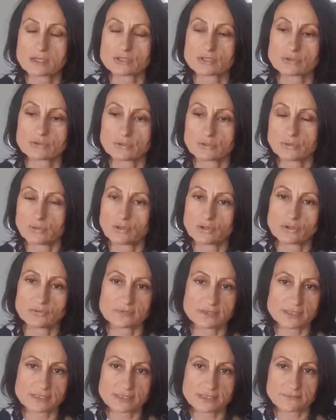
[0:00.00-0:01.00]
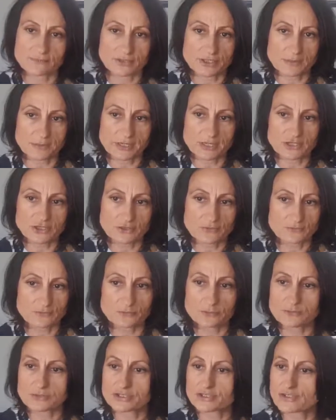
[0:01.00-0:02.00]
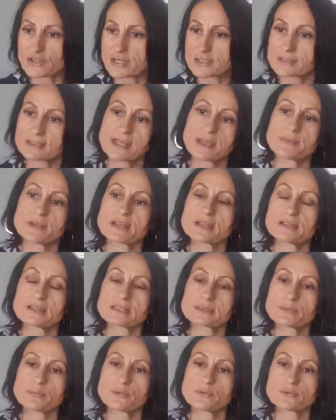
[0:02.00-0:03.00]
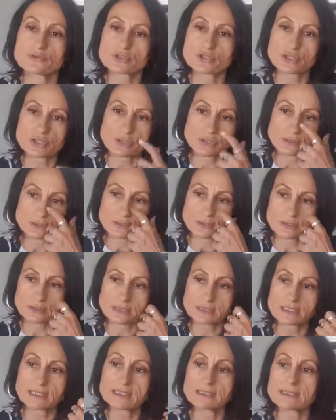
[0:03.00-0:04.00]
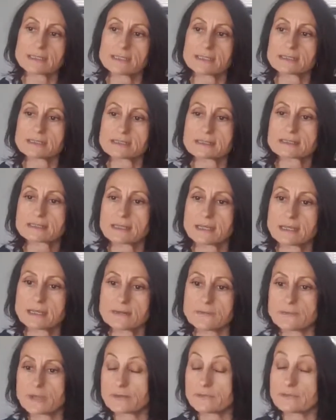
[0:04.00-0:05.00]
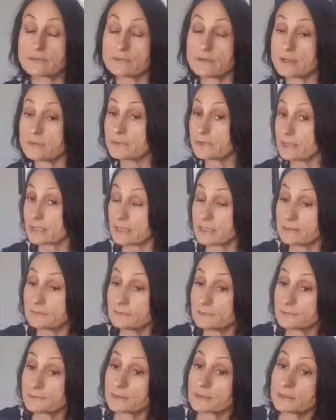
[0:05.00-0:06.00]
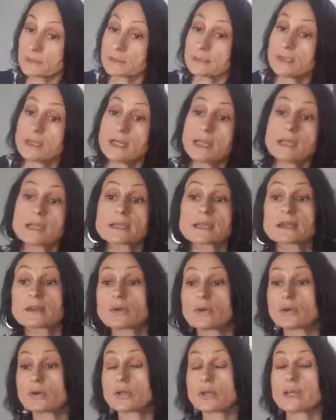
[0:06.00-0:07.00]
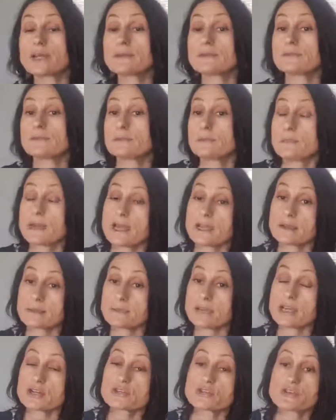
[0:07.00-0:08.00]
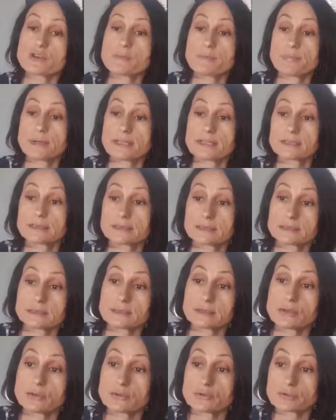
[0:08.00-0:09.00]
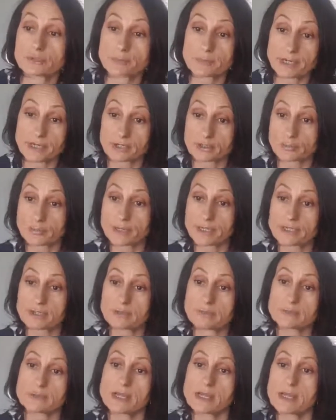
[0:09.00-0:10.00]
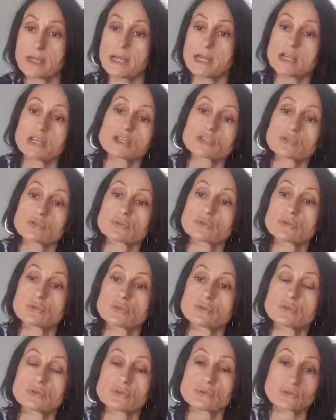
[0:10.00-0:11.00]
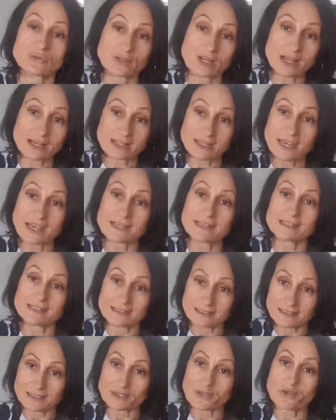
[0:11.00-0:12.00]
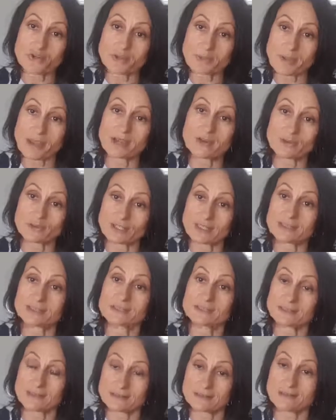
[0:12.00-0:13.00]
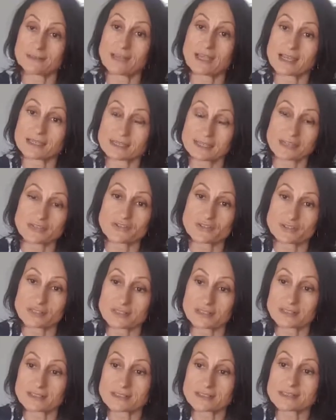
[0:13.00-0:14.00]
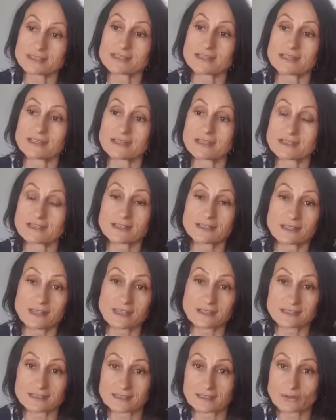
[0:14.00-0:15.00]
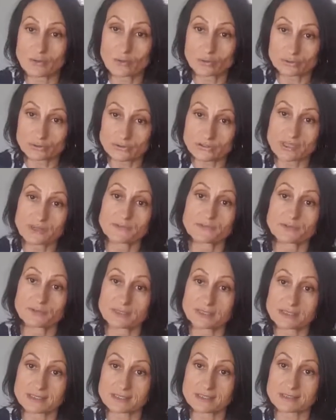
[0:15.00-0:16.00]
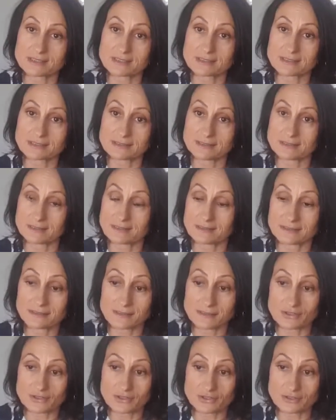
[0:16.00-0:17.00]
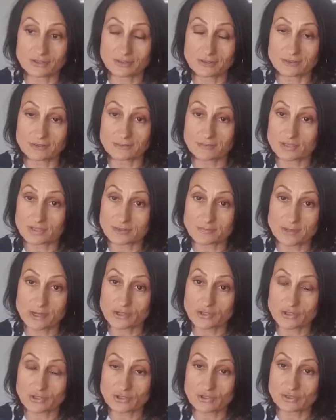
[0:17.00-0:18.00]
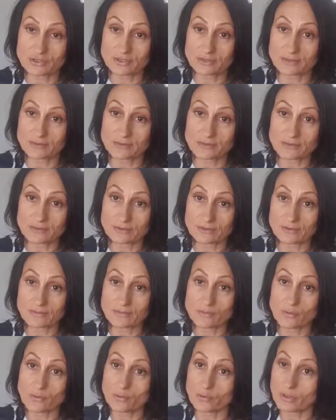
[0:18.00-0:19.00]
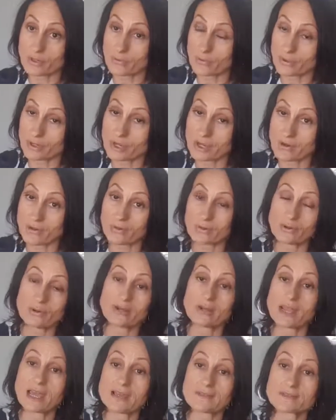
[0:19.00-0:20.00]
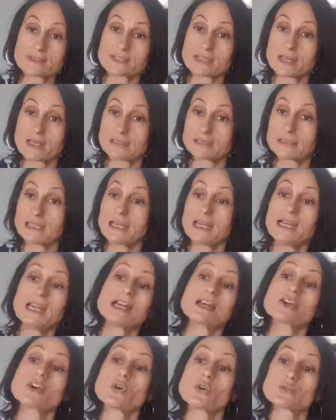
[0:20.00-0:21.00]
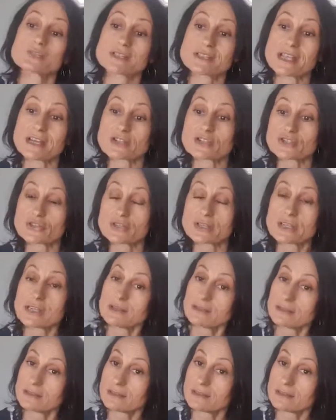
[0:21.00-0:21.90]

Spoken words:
So all of this, what I mentioned, food, stress, chemical exposure, cleanliness, and where we live, can all have major impact on the microbiome. So again, going back on that last 100 years and all those influences that I just mentioned on our lifestyle caused actually